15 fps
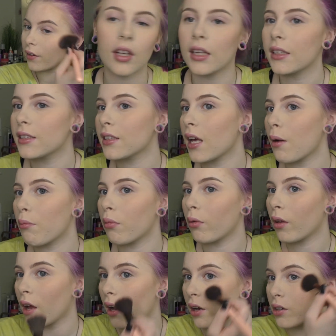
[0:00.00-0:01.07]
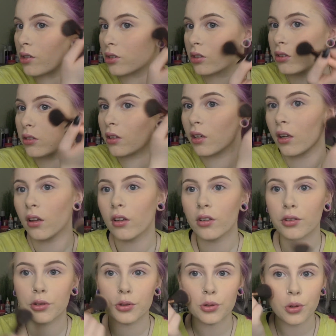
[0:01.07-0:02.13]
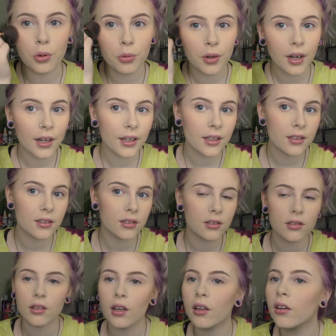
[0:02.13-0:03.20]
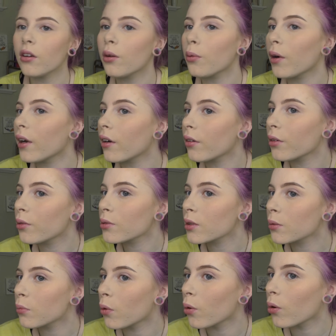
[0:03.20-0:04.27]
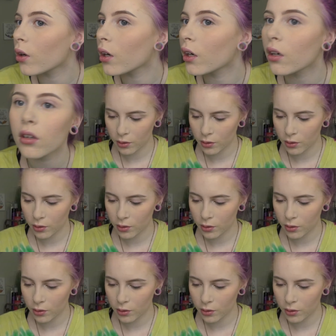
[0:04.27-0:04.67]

That's that blush. It looks so nice. I don't know why I don't use it more.